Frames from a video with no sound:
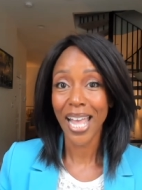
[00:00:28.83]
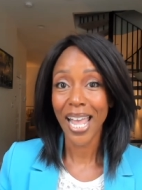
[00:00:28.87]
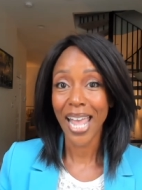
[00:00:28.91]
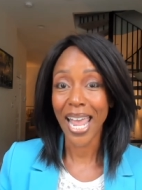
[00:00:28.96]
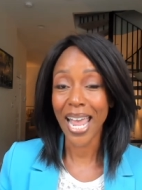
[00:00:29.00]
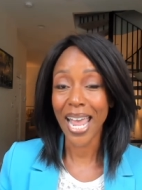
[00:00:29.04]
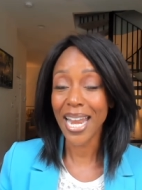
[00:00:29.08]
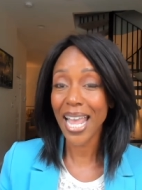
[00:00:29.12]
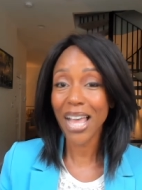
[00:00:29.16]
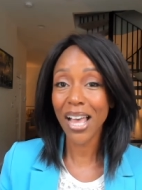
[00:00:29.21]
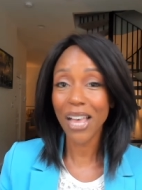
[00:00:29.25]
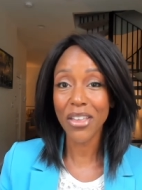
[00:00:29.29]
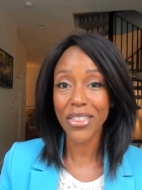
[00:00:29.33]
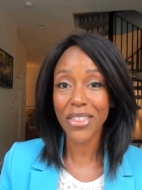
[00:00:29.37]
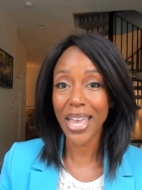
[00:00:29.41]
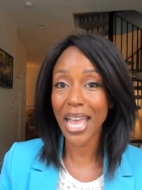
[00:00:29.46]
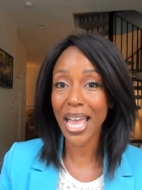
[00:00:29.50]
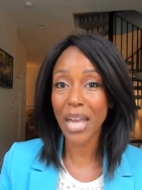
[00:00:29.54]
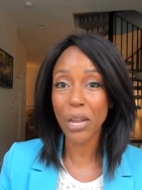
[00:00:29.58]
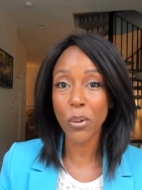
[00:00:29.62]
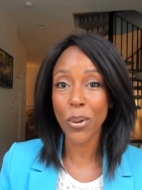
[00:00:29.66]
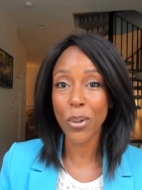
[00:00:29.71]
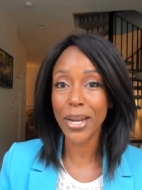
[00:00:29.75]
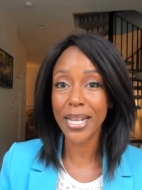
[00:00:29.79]
And health
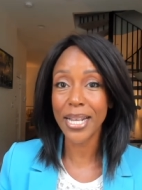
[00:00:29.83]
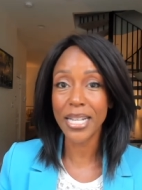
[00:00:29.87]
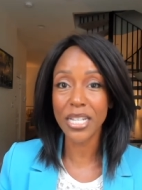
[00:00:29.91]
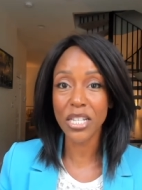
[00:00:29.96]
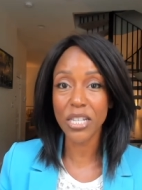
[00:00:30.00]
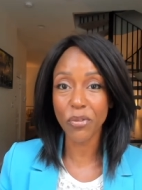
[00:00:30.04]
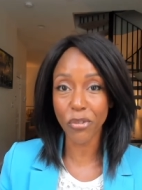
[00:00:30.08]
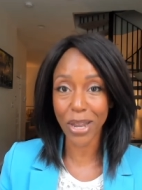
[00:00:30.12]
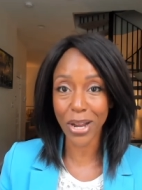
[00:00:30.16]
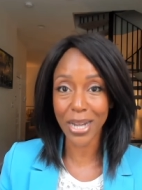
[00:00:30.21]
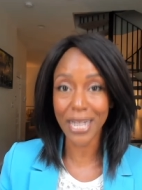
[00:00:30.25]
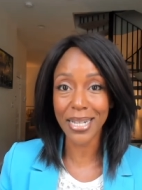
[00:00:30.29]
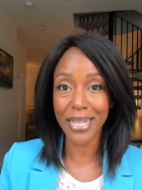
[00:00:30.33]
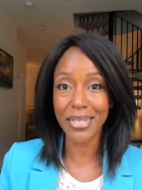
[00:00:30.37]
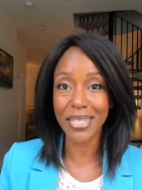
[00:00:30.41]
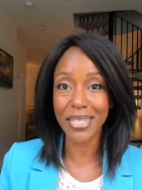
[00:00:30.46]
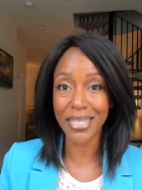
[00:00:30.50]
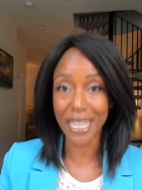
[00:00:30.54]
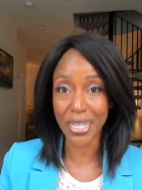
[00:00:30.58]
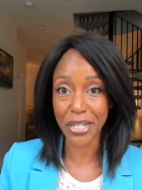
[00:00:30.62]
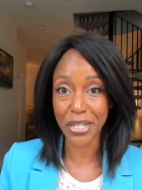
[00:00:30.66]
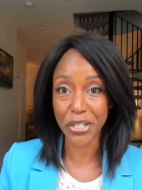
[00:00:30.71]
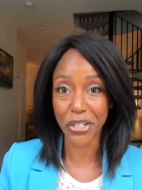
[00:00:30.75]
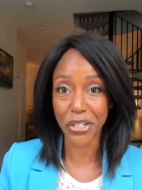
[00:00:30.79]
equity is front and
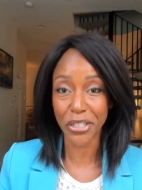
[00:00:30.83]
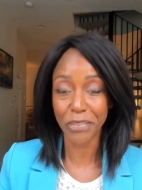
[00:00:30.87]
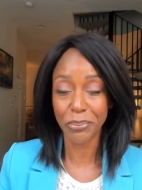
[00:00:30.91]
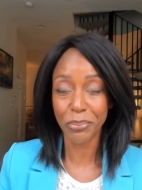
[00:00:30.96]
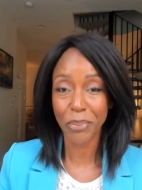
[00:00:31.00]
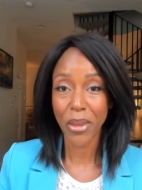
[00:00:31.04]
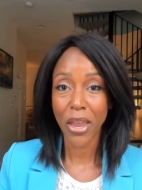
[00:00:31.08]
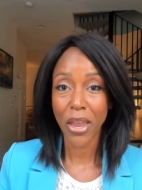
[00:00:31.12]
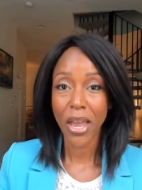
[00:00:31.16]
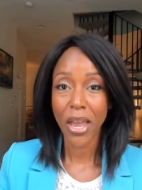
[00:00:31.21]
center.